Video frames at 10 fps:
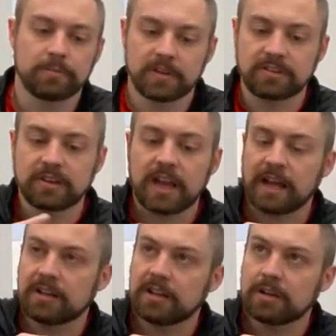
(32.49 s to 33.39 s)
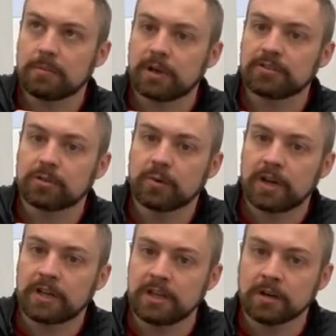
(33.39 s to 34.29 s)
This is a catalytic combustor
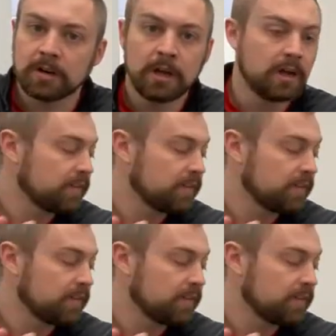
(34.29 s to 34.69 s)
right here.